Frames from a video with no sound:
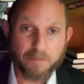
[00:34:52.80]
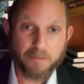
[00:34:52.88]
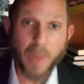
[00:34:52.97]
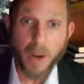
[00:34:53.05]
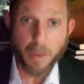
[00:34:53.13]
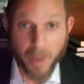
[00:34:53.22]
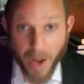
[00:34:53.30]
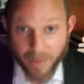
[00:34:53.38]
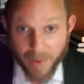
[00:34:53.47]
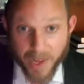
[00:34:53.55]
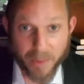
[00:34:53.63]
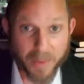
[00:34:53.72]
and I'm going to have a
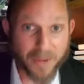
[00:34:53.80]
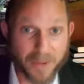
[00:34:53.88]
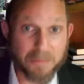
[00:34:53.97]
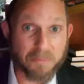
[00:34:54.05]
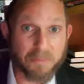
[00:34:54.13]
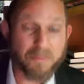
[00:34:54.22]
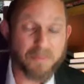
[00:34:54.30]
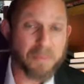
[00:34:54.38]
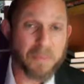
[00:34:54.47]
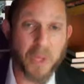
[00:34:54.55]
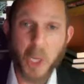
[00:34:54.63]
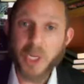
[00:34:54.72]
little bit.
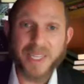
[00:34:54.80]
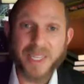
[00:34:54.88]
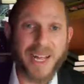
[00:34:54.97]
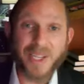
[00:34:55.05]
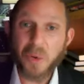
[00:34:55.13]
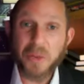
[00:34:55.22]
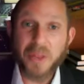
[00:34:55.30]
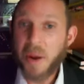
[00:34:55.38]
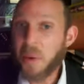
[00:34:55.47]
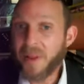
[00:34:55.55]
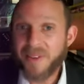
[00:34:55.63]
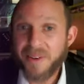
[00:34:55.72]
Because that's all that I
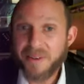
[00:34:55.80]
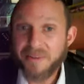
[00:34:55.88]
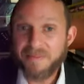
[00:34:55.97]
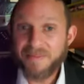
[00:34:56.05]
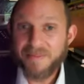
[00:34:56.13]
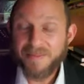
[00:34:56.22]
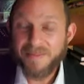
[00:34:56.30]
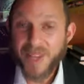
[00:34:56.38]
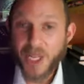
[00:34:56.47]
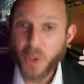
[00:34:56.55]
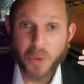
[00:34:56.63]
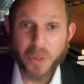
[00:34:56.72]
want.
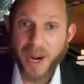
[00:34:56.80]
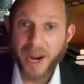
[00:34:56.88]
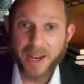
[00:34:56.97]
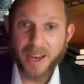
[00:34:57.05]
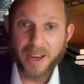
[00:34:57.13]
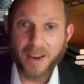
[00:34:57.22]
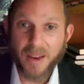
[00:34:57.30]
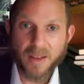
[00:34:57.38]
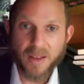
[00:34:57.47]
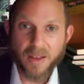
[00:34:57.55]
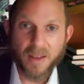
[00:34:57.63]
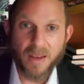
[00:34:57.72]
That's all that I need.
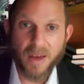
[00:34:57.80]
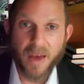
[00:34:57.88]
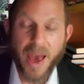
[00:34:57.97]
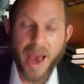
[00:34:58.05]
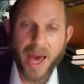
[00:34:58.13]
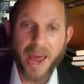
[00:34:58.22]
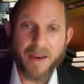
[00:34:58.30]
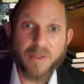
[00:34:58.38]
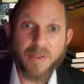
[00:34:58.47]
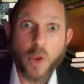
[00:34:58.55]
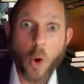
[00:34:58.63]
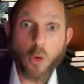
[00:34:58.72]
And I have
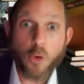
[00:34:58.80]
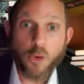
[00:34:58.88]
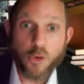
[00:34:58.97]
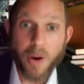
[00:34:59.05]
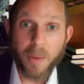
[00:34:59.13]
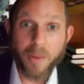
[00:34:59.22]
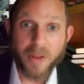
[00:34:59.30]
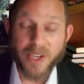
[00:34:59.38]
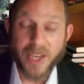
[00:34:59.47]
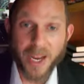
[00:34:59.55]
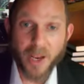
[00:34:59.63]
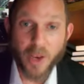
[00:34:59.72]
no trouble
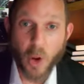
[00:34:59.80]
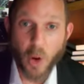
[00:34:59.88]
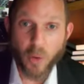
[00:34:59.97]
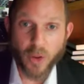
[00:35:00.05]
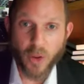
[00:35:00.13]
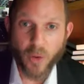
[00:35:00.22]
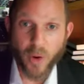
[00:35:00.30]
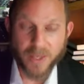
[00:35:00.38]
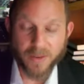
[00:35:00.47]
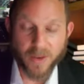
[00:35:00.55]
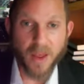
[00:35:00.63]
saying no to the rest of it.